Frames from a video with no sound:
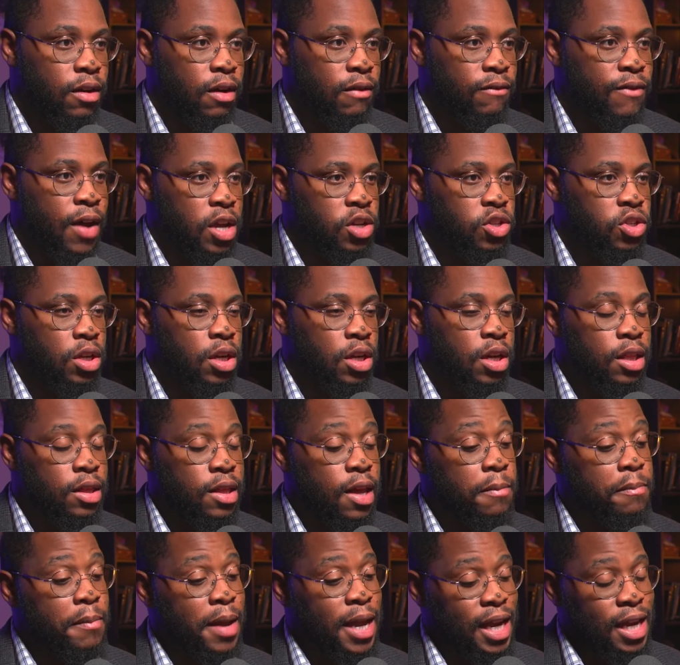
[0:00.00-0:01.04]
of confession,
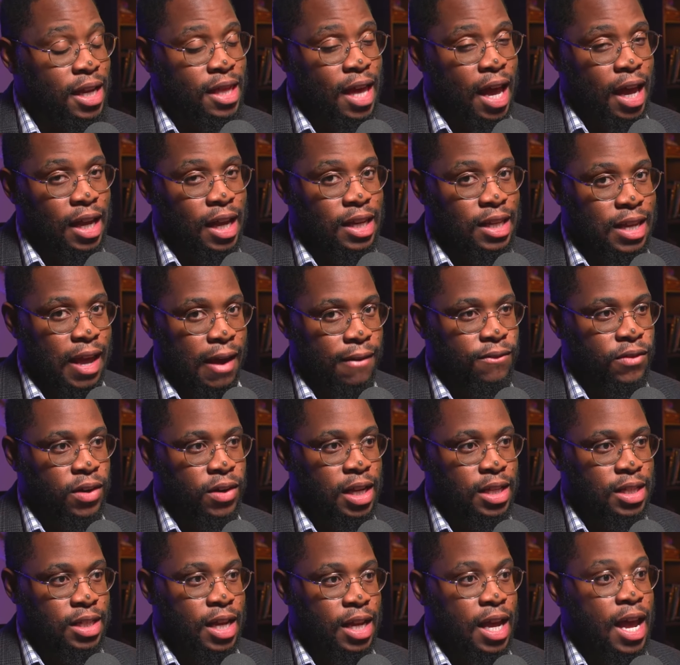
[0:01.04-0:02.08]
then making that
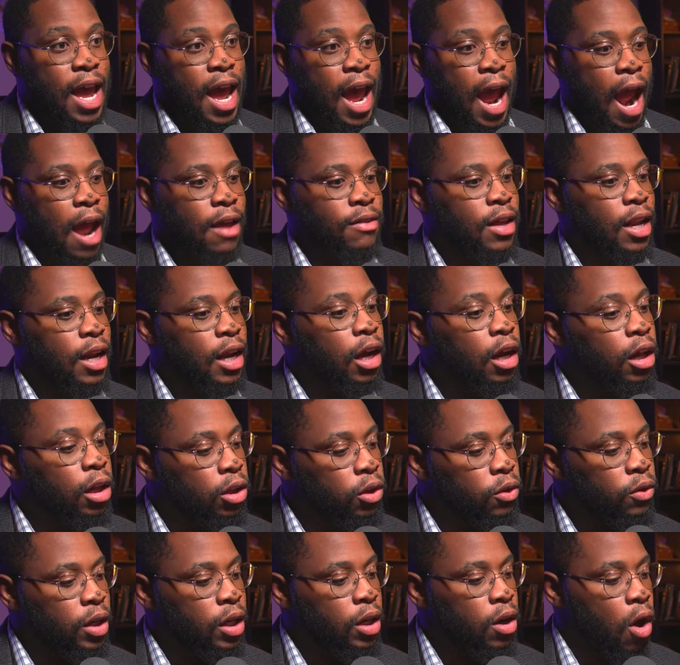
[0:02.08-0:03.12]
indefinite, and then
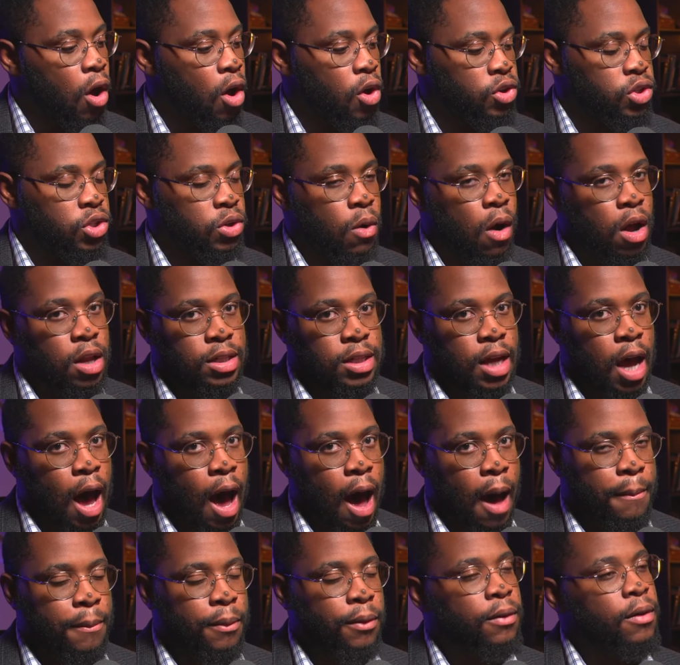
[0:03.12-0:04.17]
including also on
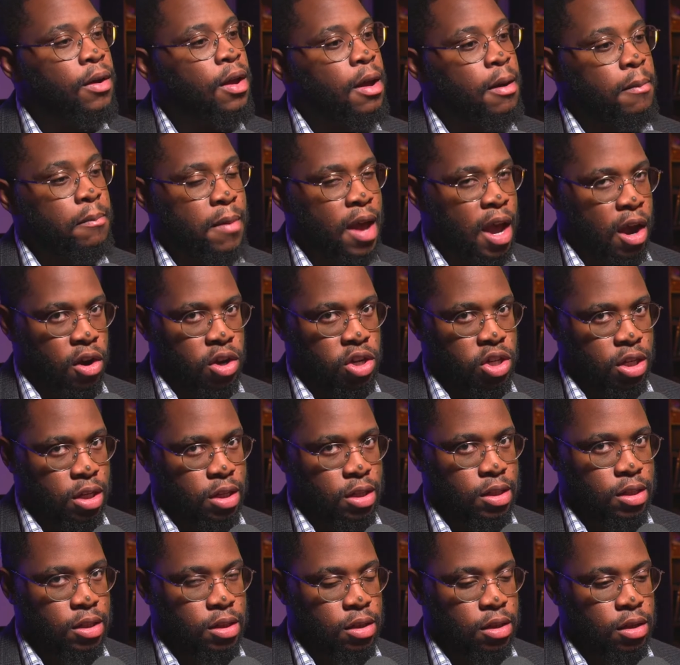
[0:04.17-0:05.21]
top
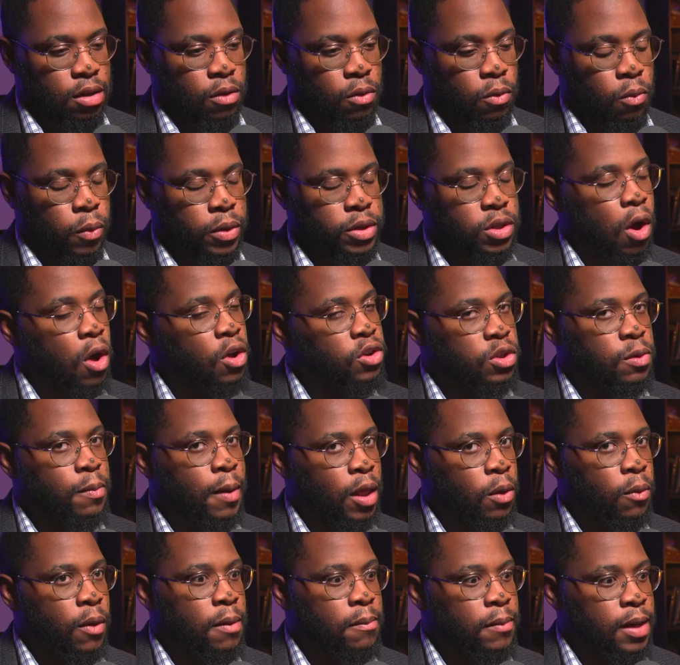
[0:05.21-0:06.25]
marriages, which also,
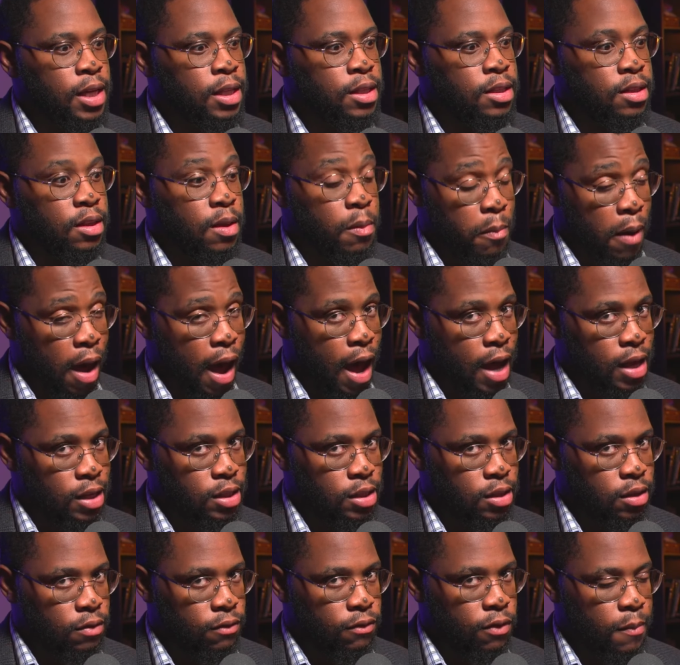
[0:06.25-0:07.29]
by the way, means the
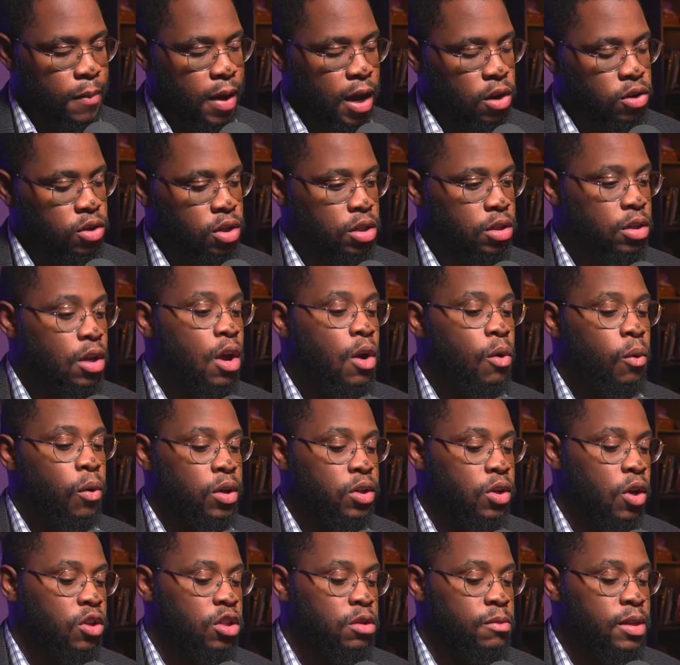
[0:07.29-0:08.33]
Mass for marriages,
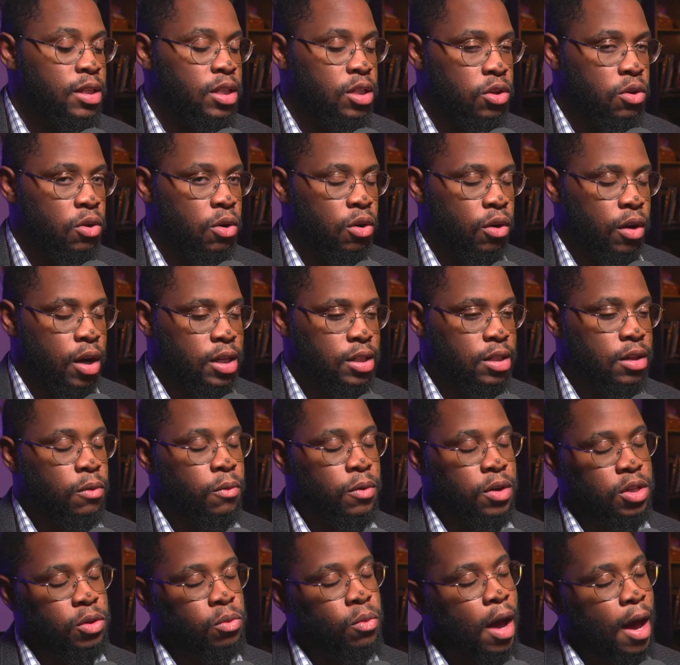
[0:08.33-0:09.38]
which also means the Eucharist,
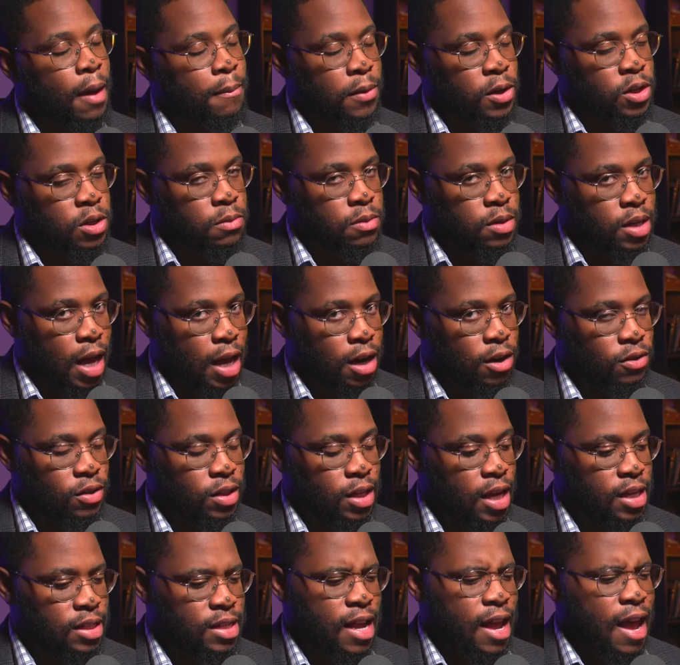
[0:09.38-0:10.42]
which is why Bishop Schneider
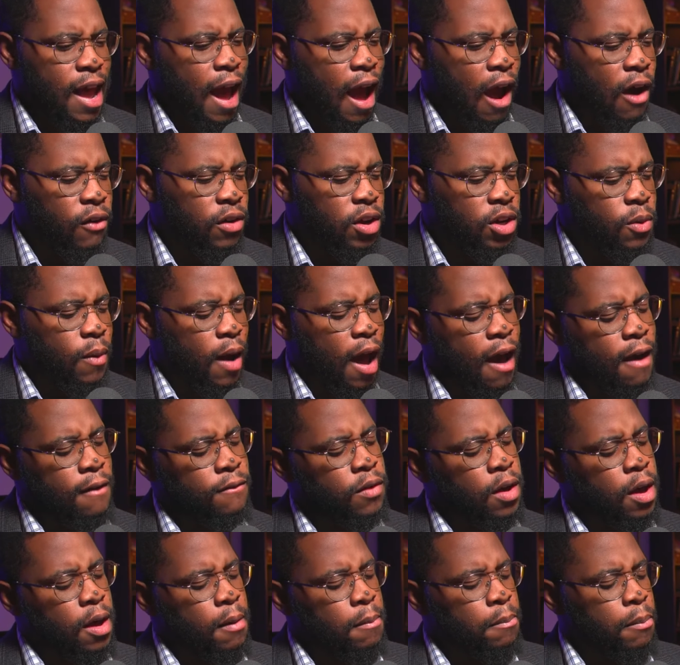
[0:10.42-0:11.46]
says, how can you
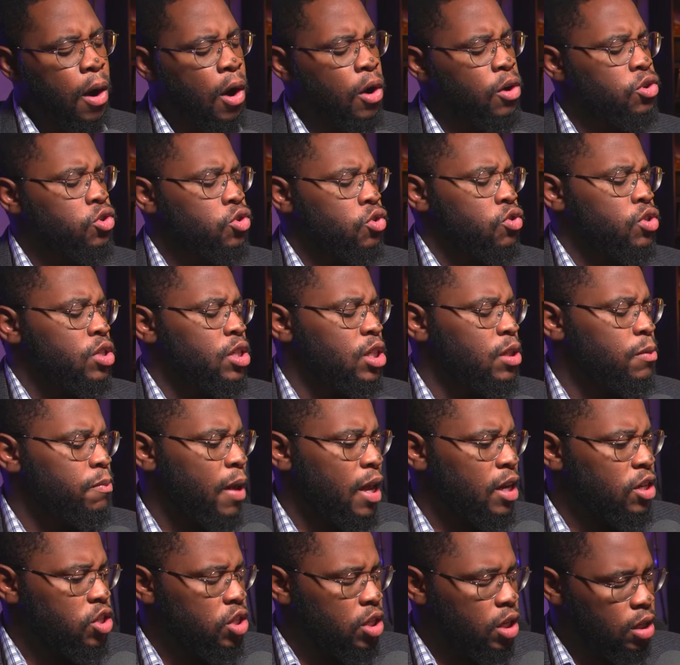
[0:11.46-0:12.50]
have partial
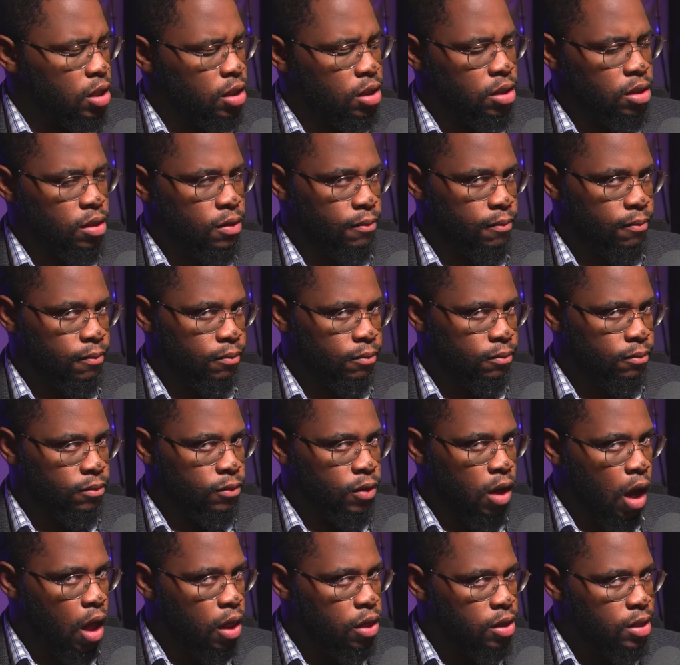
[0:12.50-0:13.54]
suspensions
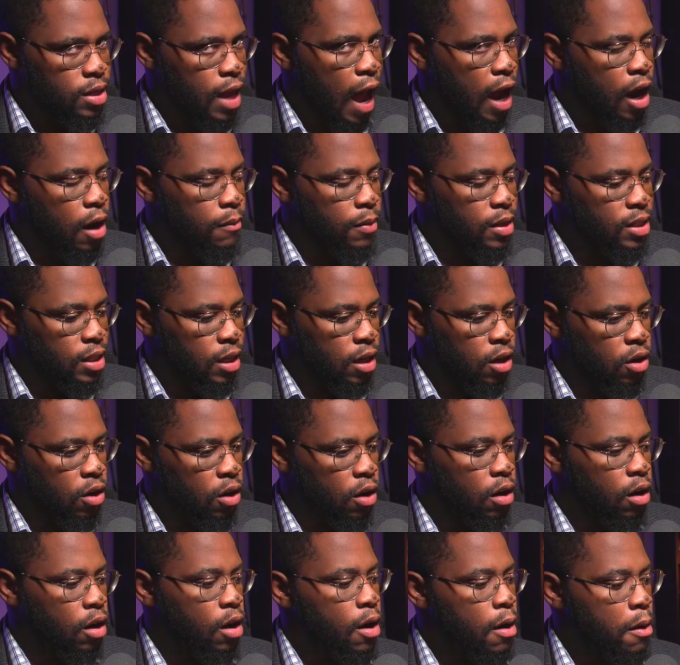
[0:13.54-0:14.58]
on the sacraments
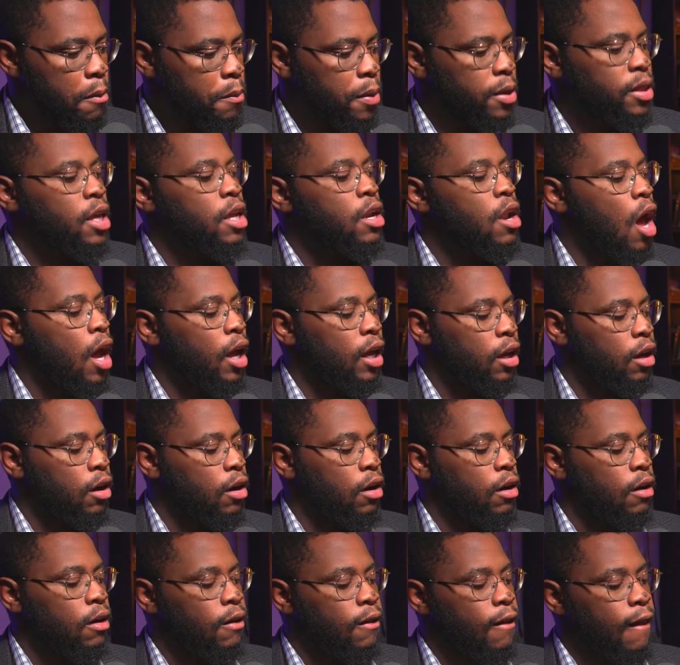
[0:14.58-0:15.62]
here, but then not
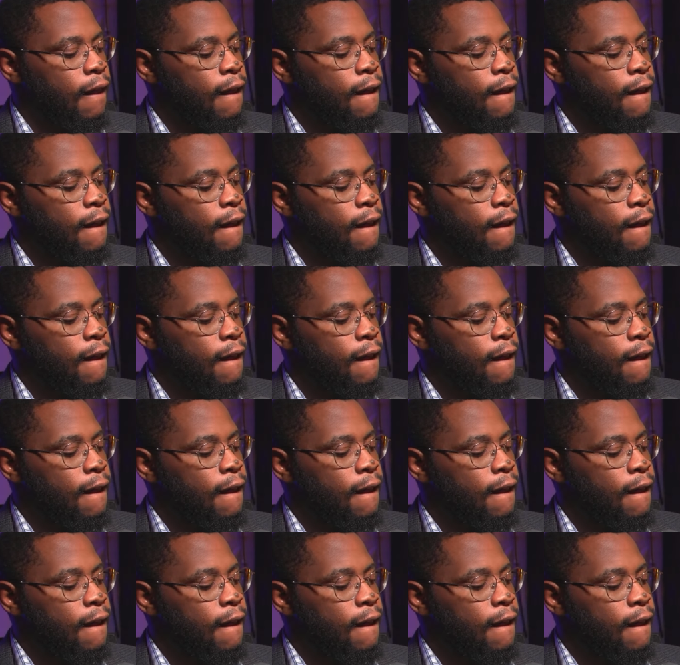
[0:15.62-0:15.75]
here?